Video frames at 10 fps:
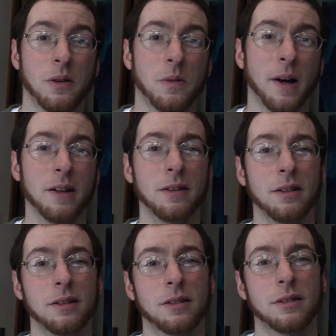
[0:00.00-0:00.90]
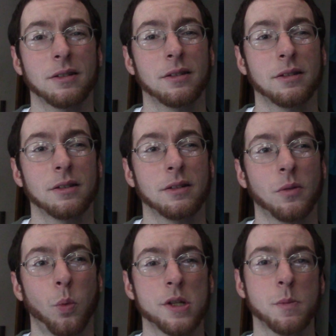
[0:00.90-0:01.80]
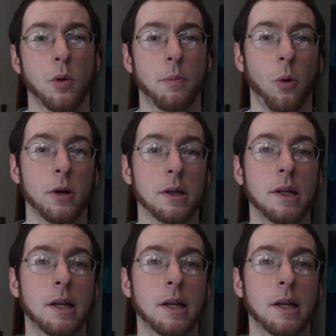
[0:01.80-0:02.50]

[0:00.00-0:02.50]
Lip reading: Well, what's more important